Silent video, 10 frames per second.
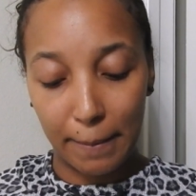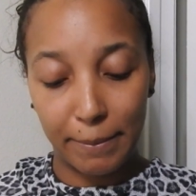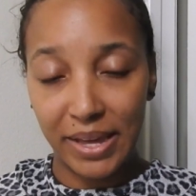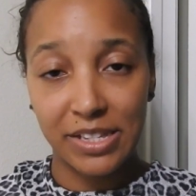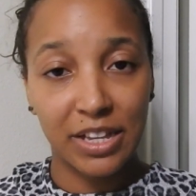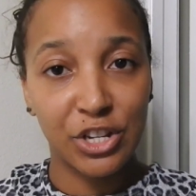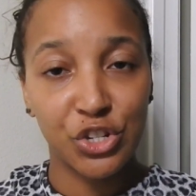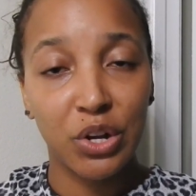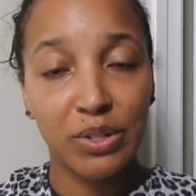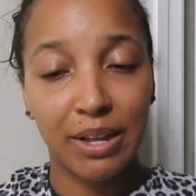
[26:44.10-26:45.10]
basically
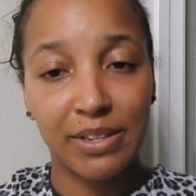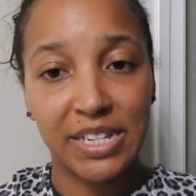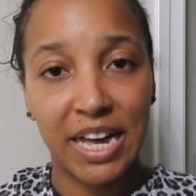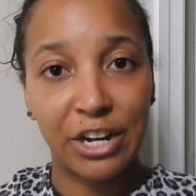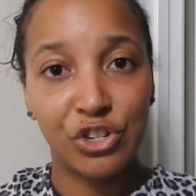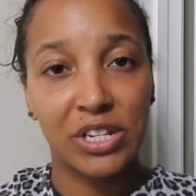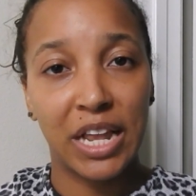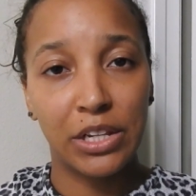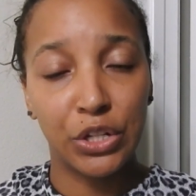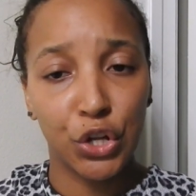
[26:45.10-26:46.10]
she goes outside and she's
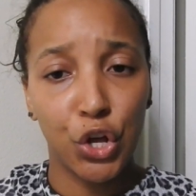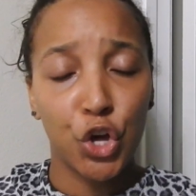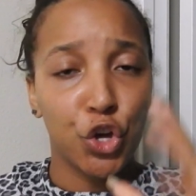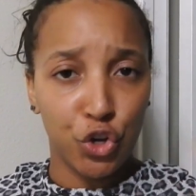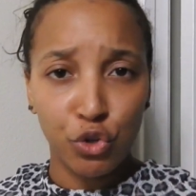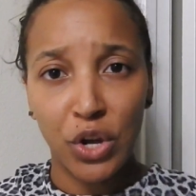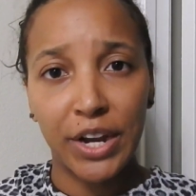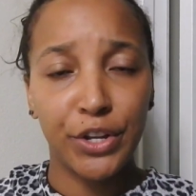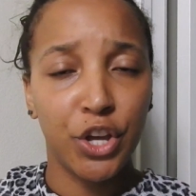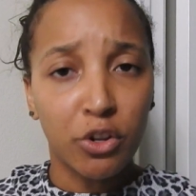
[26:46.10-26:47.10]
like, look,
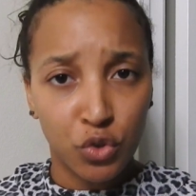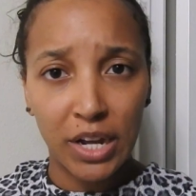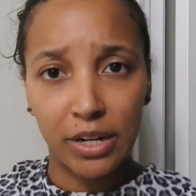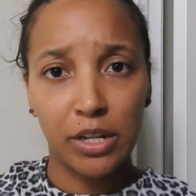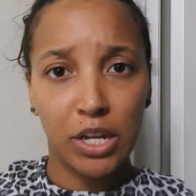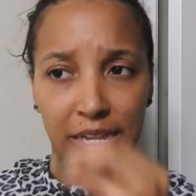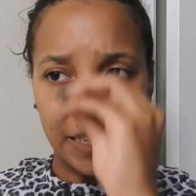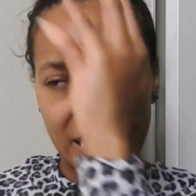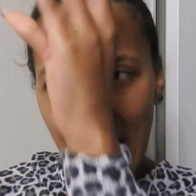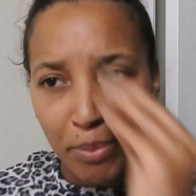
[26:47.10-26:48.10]
y'all trying to
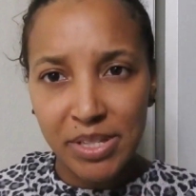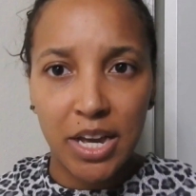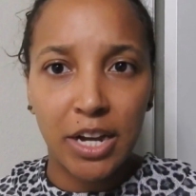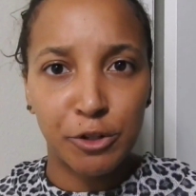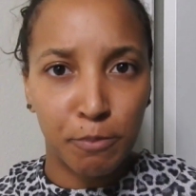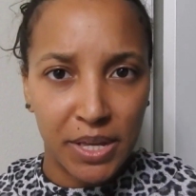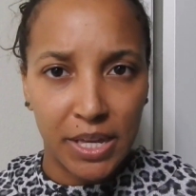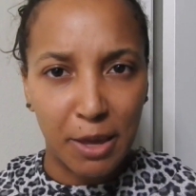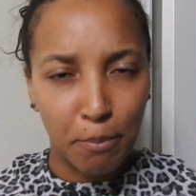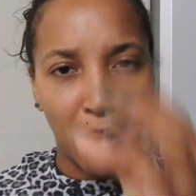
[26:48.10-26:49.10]
sabotage
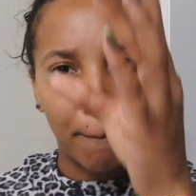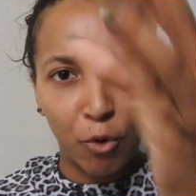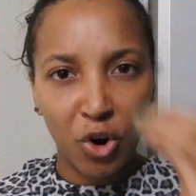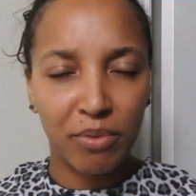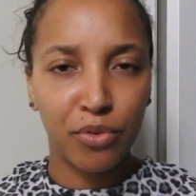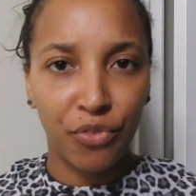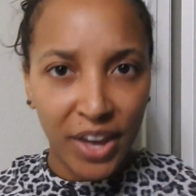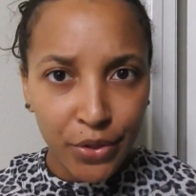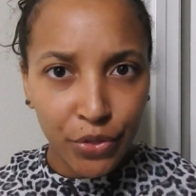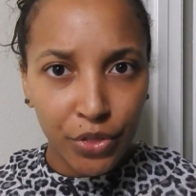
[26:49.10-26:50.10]
me in my Mormon
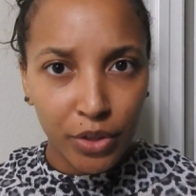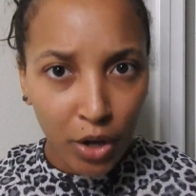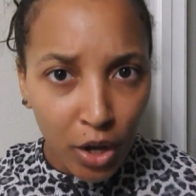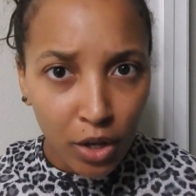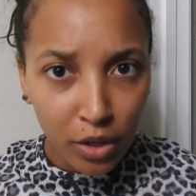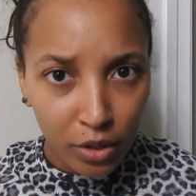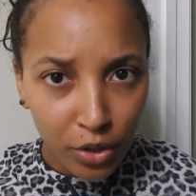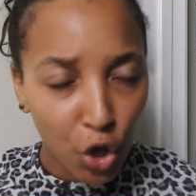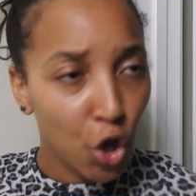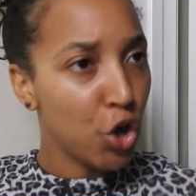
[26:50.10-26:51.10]
faith, huh?
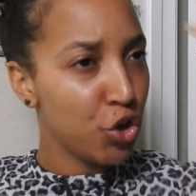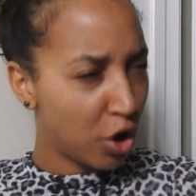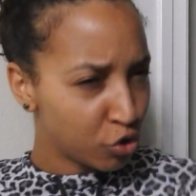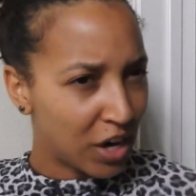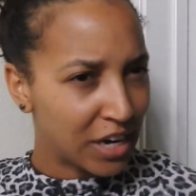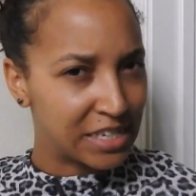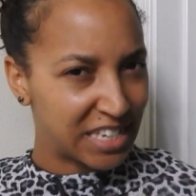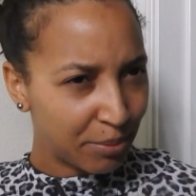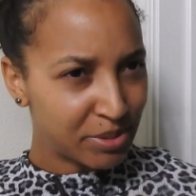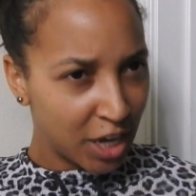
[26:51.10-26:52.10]
Y'all trying to
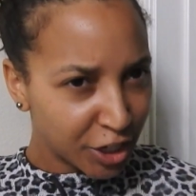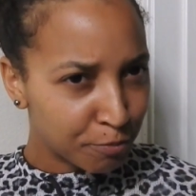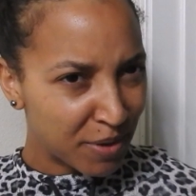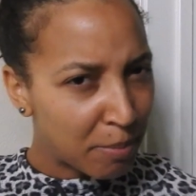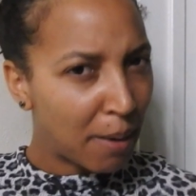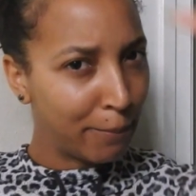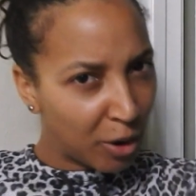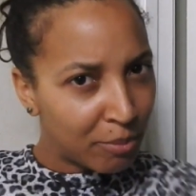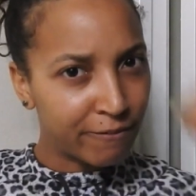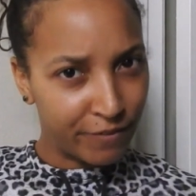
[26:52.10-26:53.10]
sabotage me in my
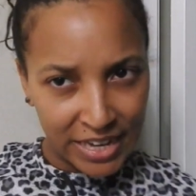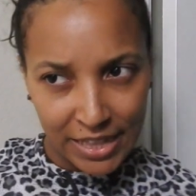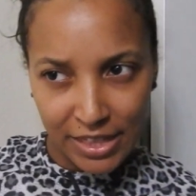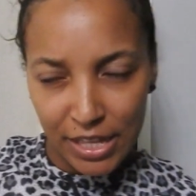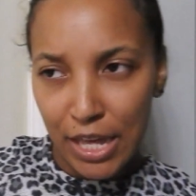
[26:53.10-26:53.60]
Mormon faith?